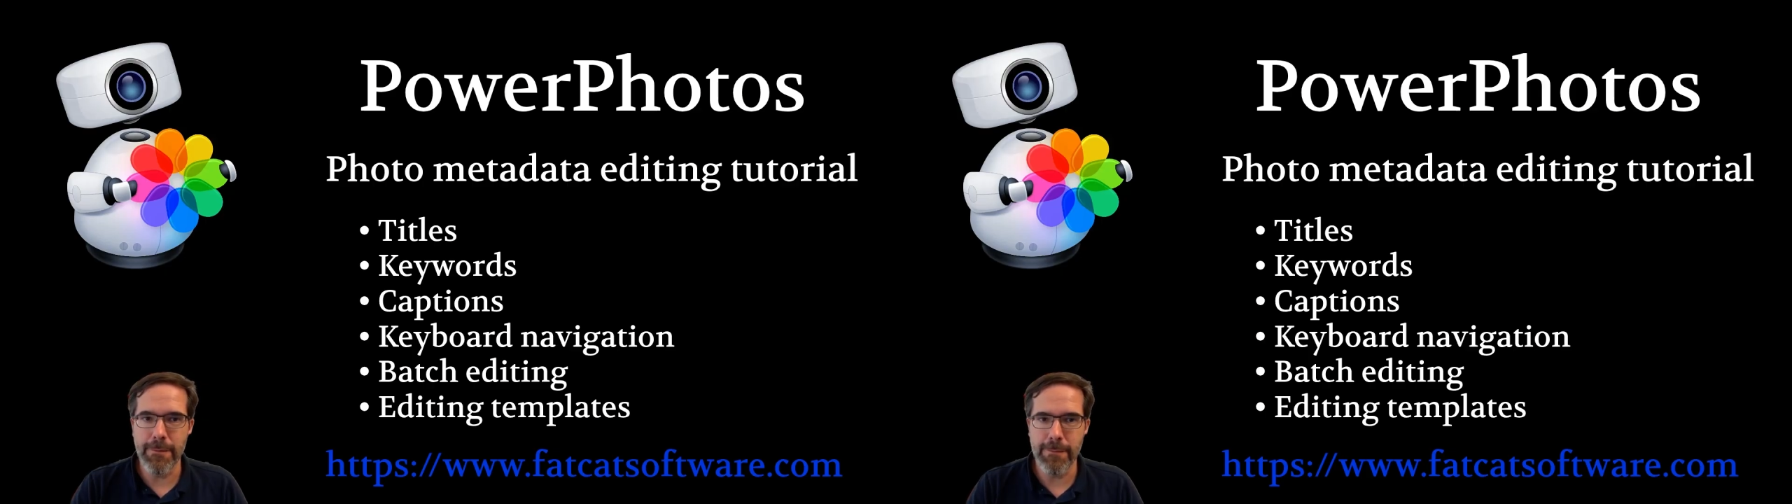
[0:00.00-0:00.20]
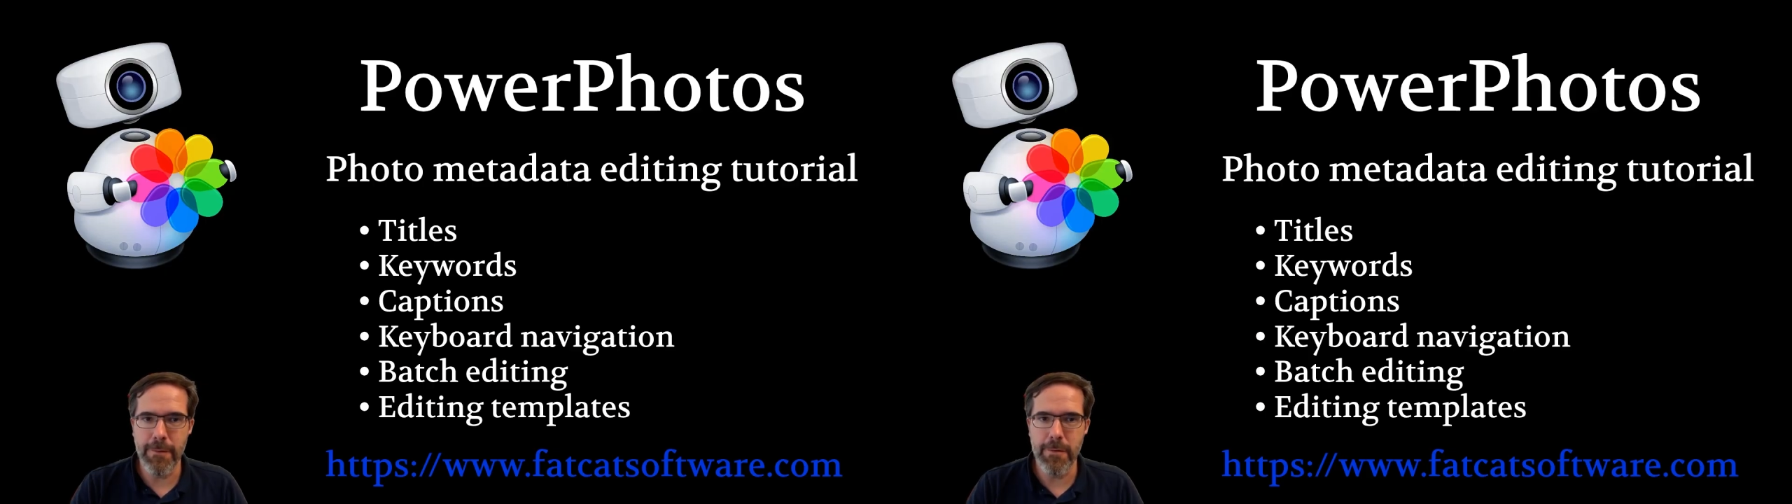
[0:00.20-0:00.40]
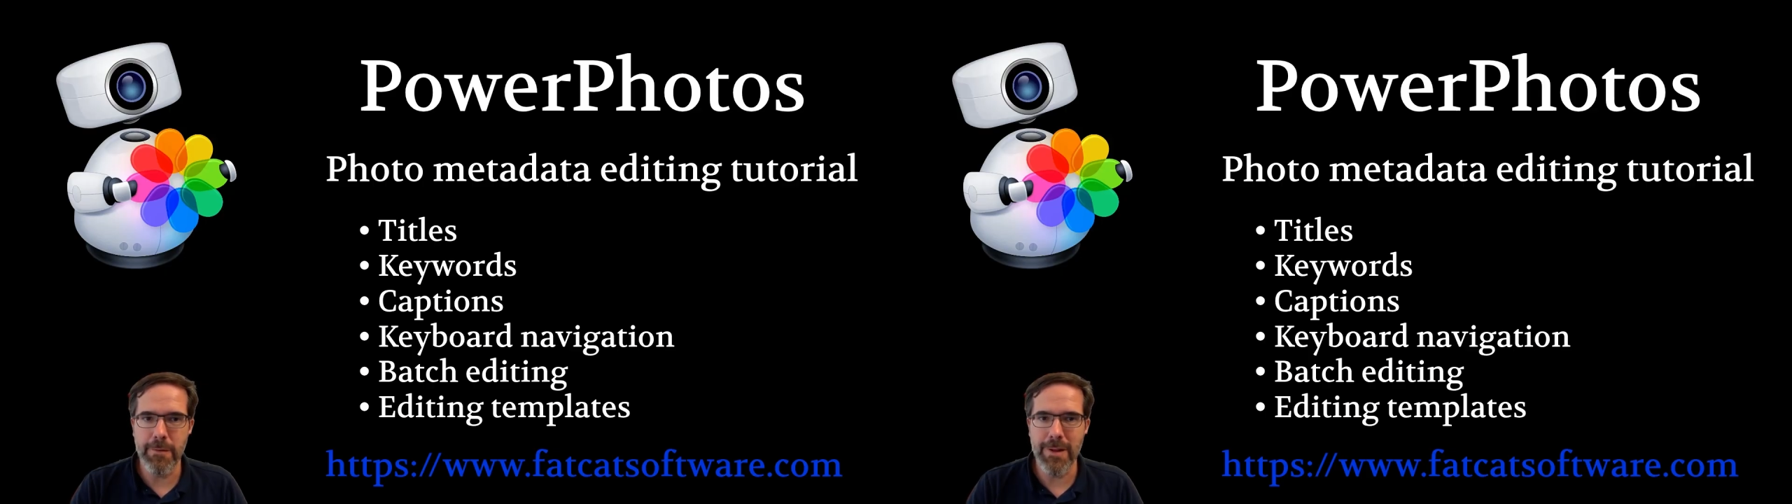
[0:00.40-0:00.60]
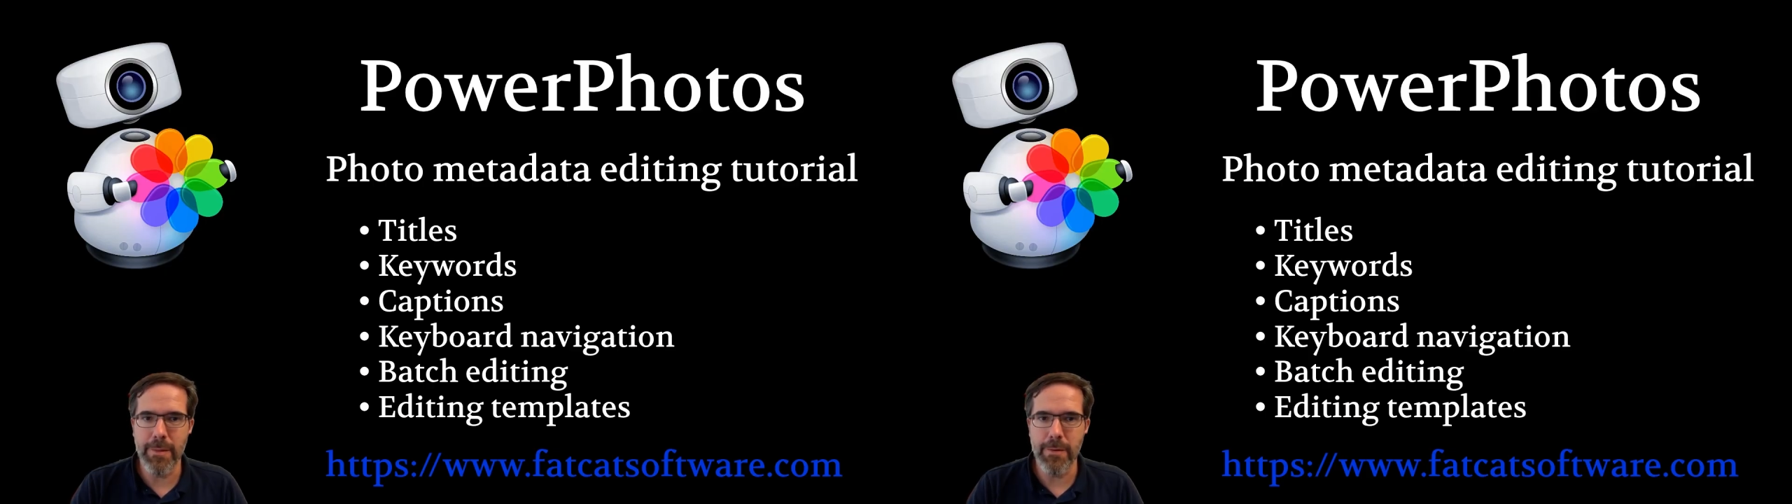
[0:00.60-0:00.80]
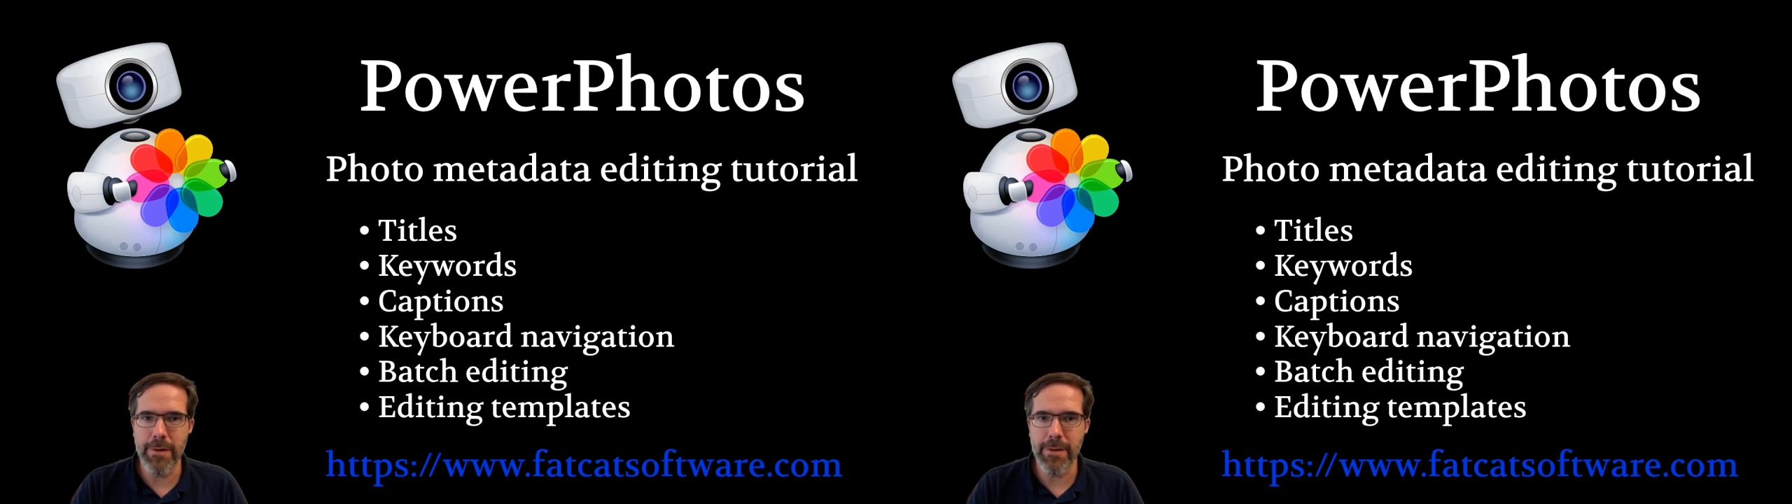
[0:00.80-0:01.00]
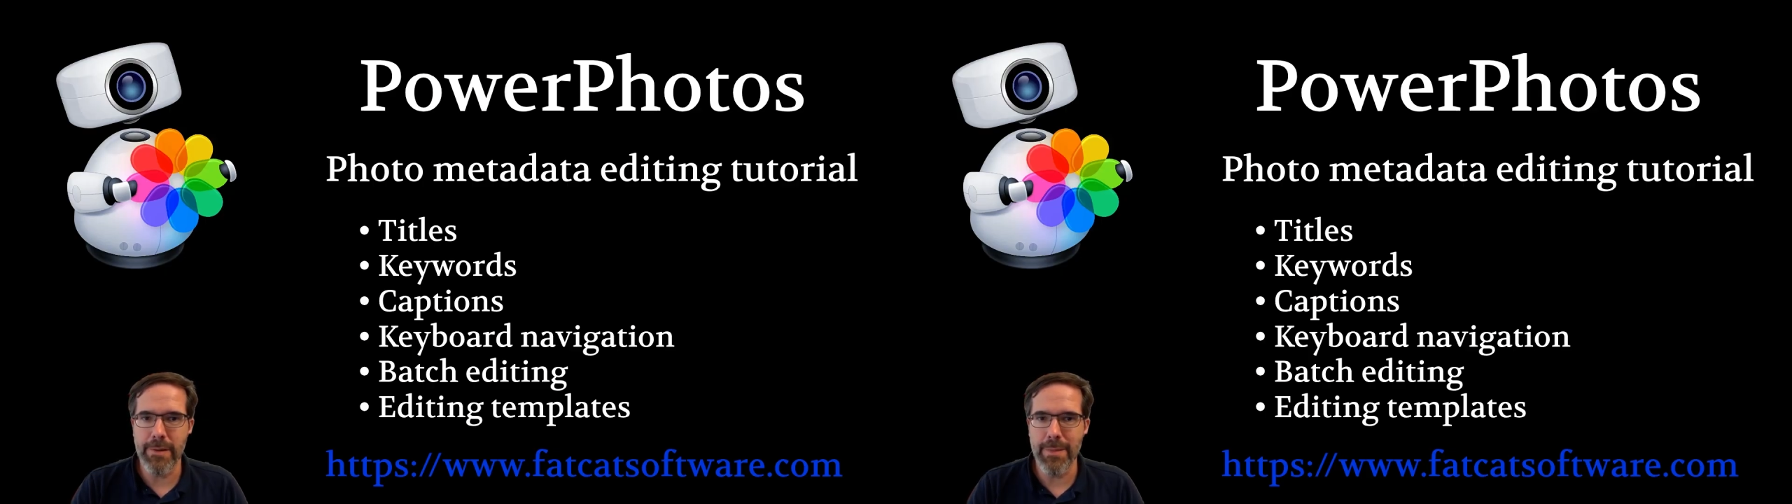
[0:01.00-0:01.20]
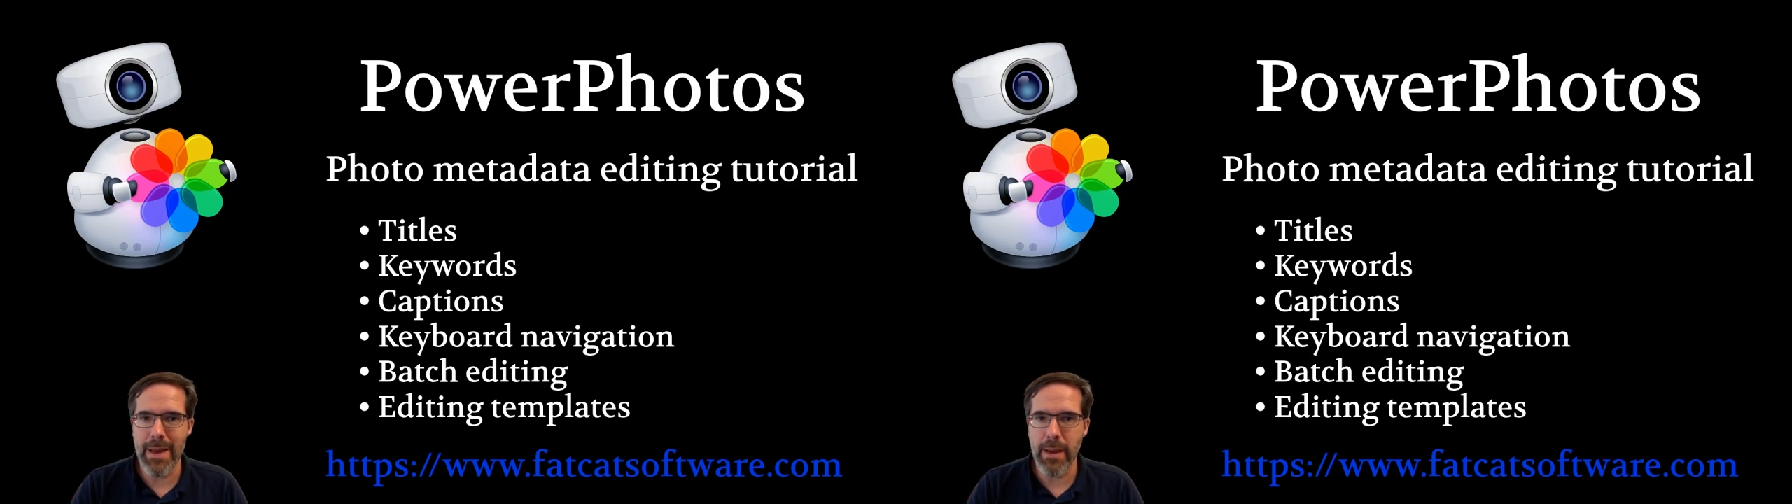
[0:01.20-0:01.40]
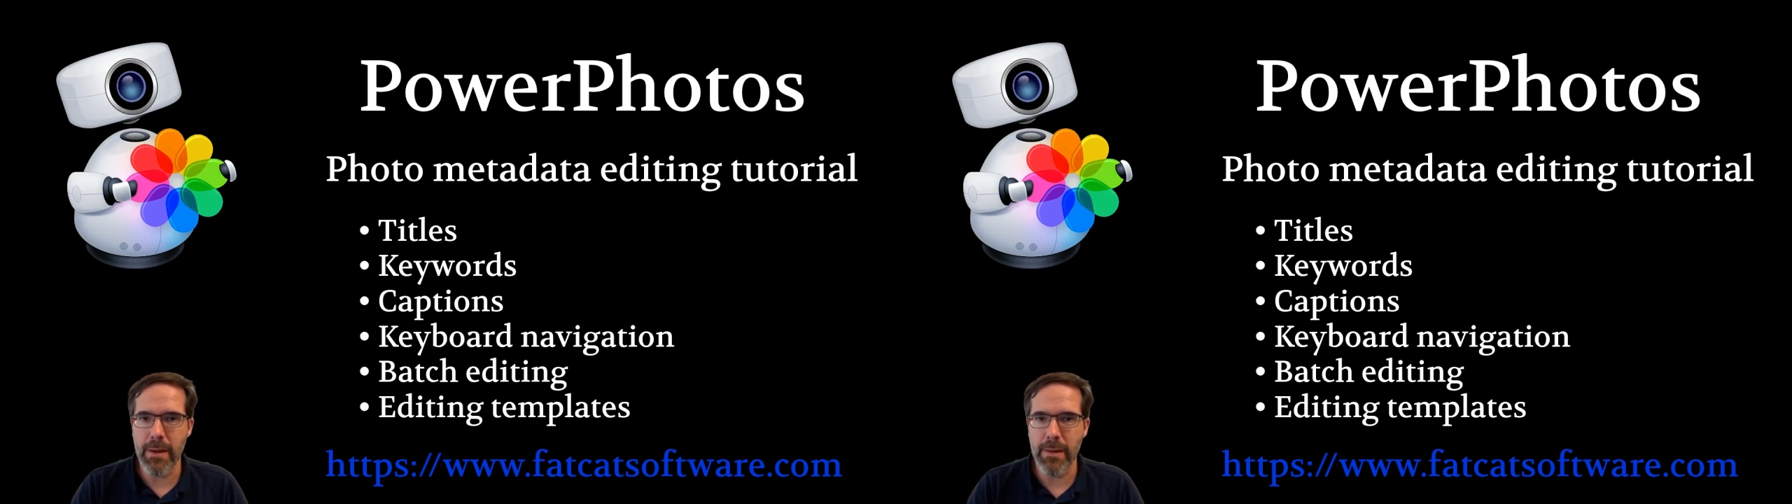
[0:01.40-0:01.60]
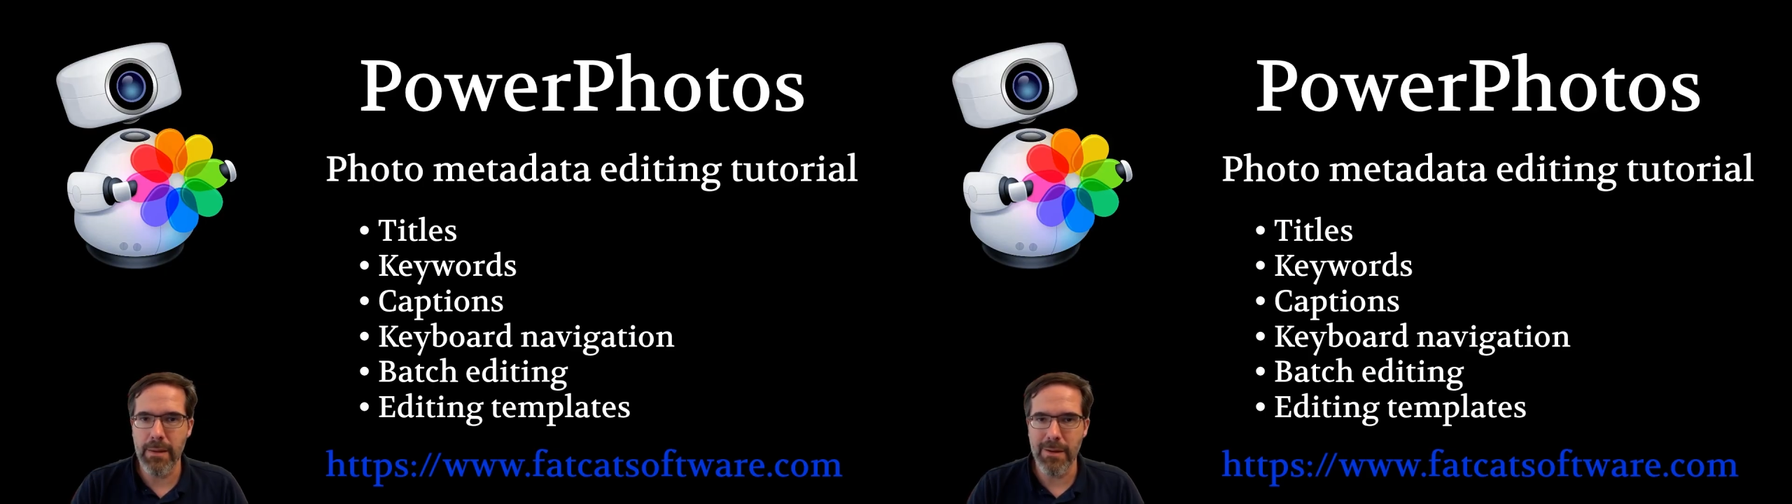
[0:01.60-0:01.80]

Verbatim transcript: photo library on the Mac,